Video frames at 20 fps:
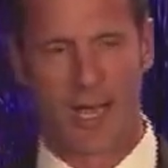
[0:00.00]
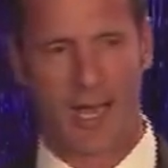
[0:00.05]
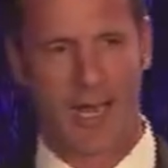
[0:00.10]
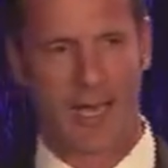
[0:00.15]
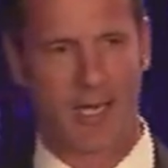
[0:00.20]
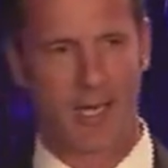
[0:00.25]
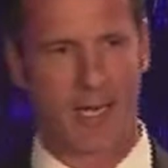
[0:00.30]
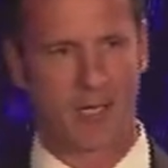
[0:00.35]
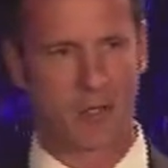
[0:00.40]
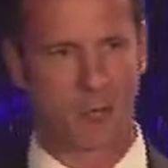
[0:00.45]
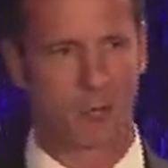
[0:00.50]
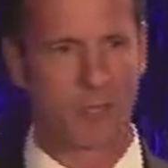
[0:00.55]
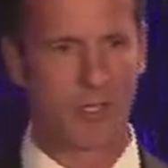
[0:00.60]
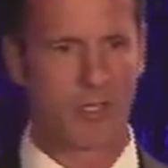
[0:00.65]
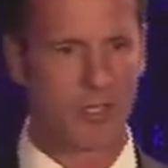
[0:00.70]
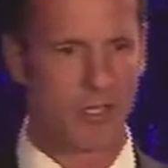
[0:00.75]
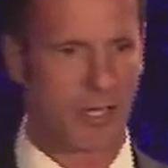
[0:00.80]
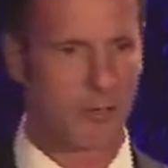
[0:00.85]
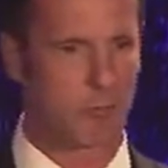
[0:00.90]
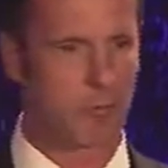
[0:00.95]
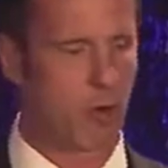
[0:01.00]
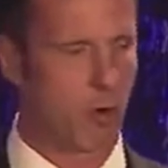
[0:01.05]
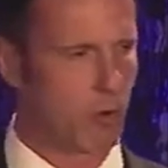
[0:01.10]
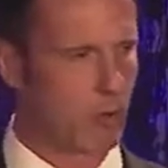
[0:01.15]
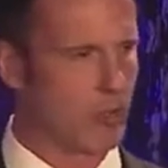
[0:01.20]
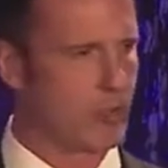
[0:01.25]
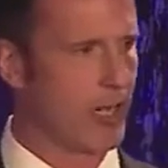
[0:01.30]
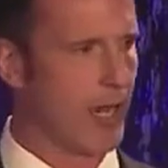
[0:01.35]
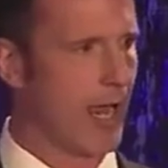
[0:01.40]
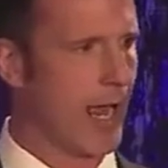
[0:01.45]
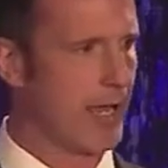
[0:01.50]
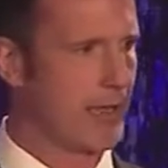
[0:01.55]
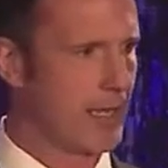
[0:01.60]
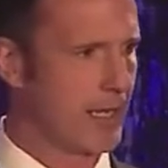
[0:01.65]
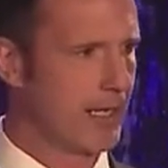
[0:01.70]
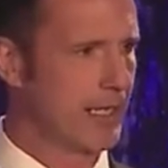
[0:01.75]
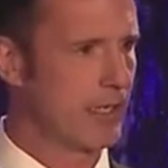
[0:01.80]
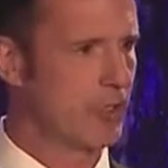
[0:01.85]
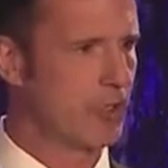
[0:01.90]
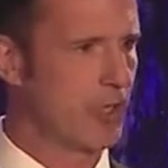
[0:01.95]
and, and the real estate brokerage i
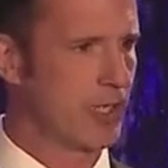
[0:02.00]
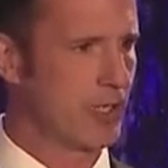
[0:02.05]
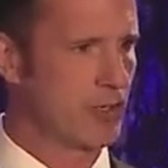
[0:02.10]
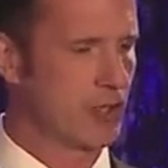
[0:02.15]
think is,